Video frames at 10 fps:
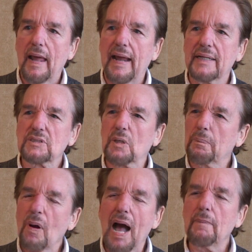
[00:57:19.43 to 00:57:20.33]
as the
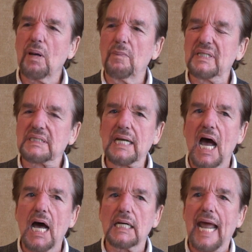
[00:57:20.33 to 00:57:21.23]
problem is
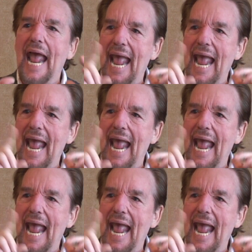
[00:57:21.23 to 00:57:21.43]
not